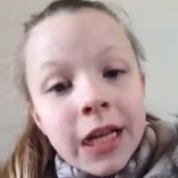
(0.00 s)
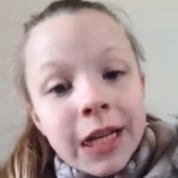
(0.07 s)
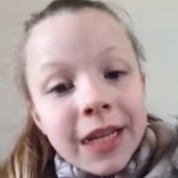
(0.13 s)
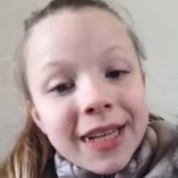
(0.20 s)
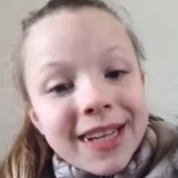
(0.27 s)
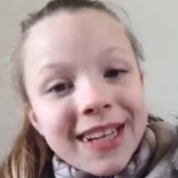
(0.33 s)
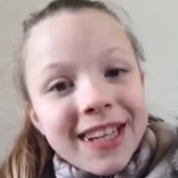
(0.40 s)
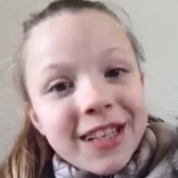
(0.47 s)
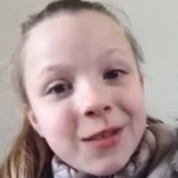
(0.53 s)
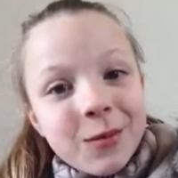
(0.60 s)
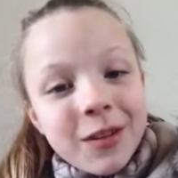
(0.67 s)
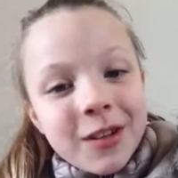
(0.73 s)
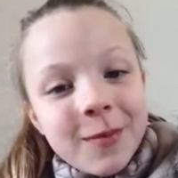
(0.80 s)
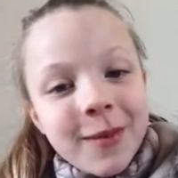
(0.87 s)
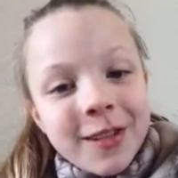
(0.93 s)
Hey guys,
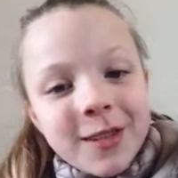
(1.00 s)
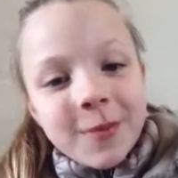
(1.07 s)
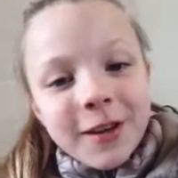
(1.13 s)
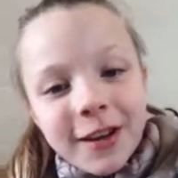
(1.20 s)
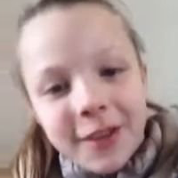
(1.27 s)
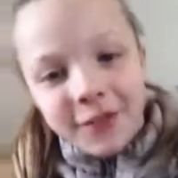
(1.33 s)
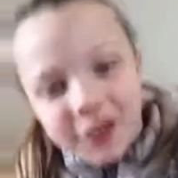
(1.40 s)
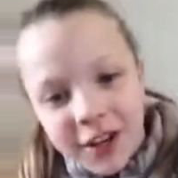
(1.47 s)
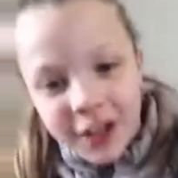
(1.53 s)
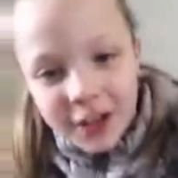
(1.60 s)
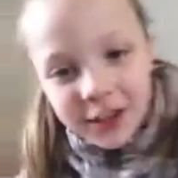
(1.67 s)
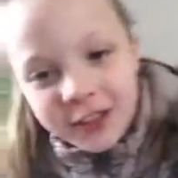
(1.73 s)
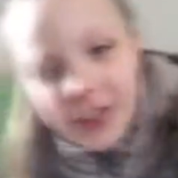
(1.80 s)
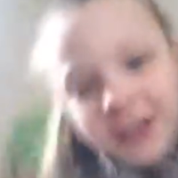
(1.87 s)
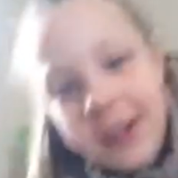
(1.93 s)
welcome back to my new
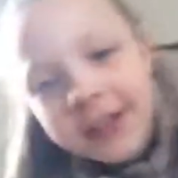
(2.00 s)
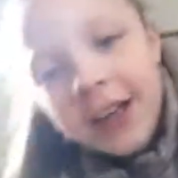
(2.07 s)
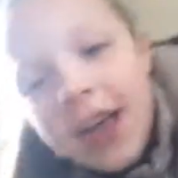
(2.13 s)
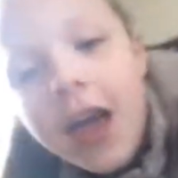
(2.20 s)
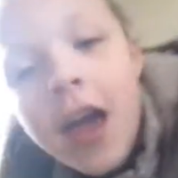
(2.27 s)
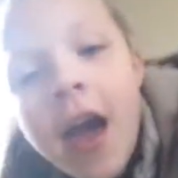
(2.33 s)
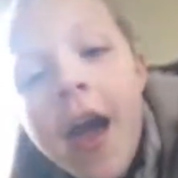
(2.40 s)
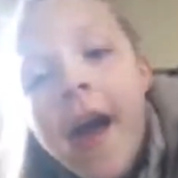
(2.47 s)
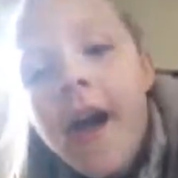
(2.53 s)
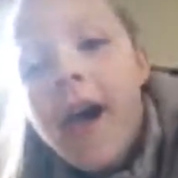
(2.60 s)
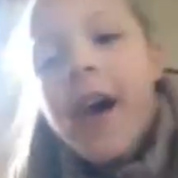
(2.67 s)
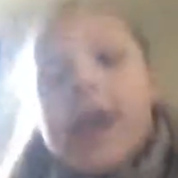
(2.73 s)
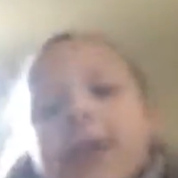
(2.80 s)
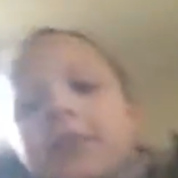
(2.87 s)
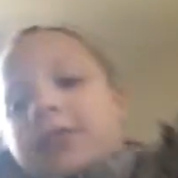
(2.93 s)
video. So today
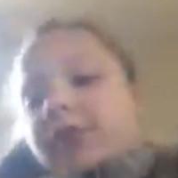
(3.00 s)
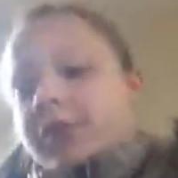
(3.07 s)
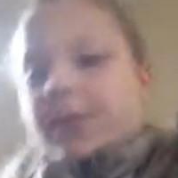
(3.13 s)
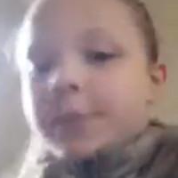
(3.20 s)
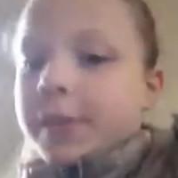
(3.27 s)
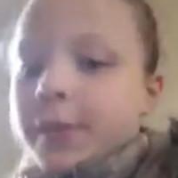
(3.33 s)
I'm going to